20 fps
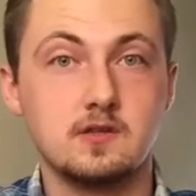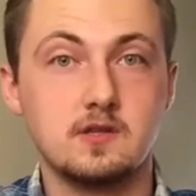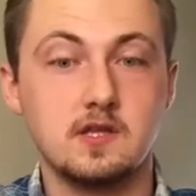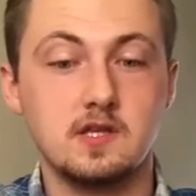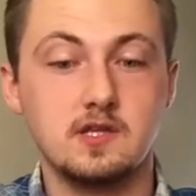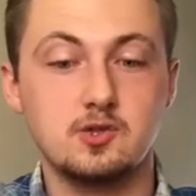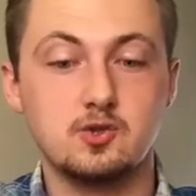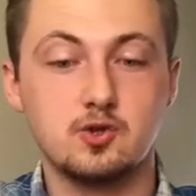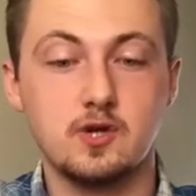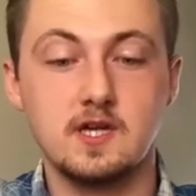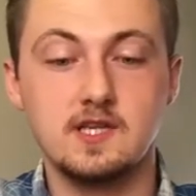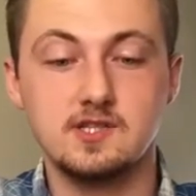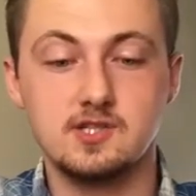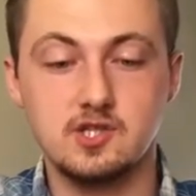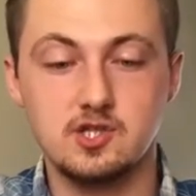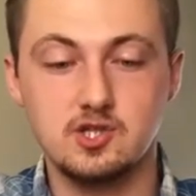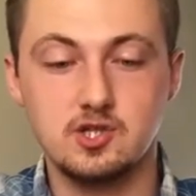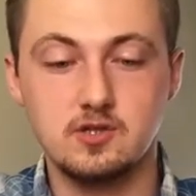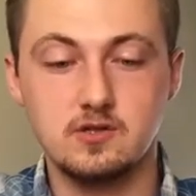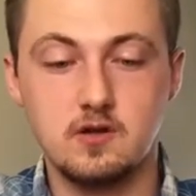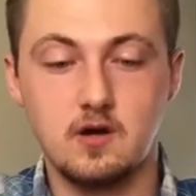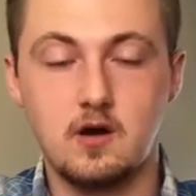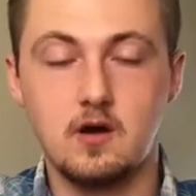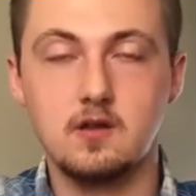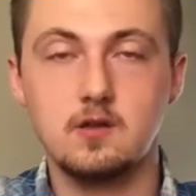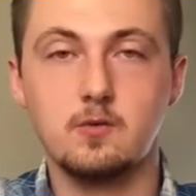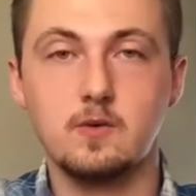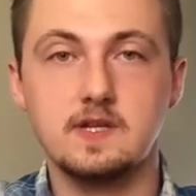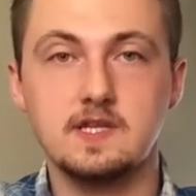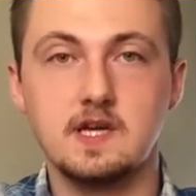the transition all
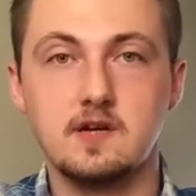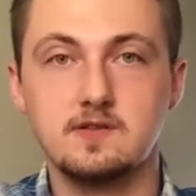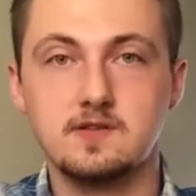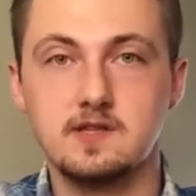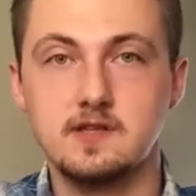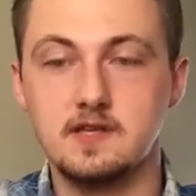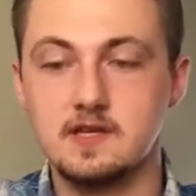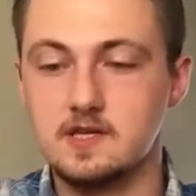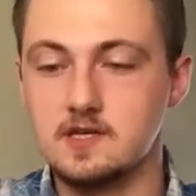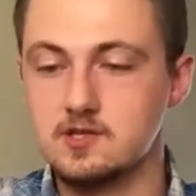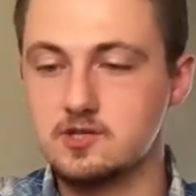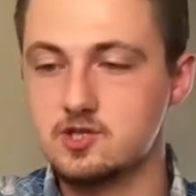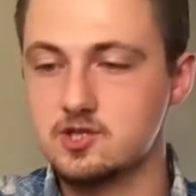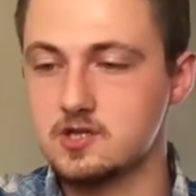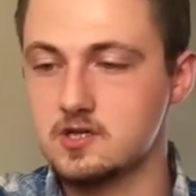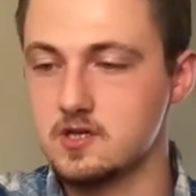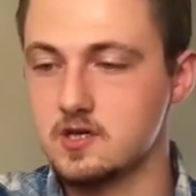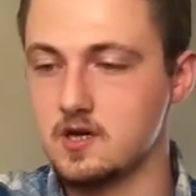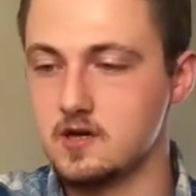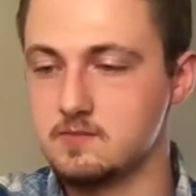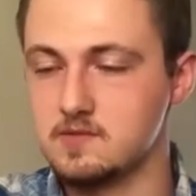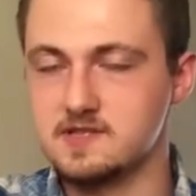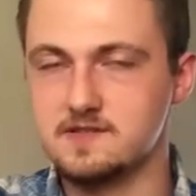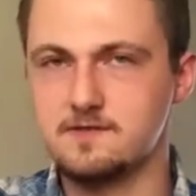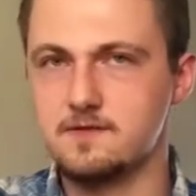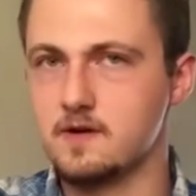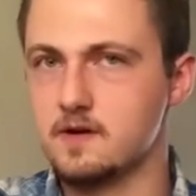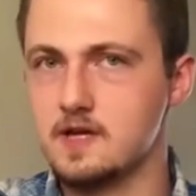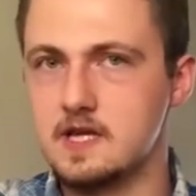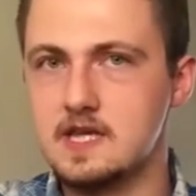the way down to the hitch. It's
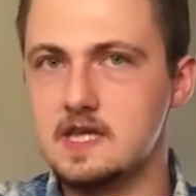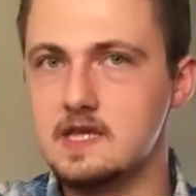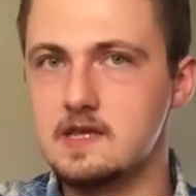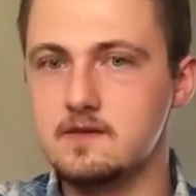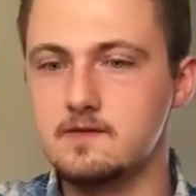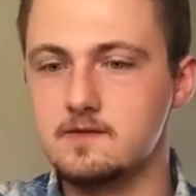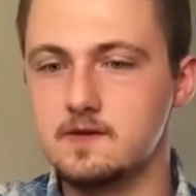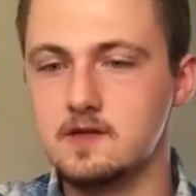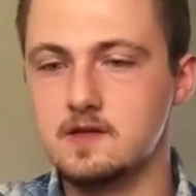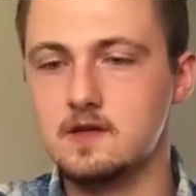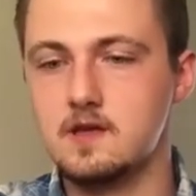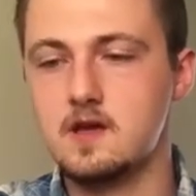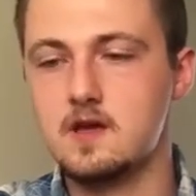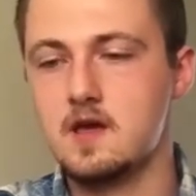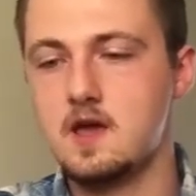very even.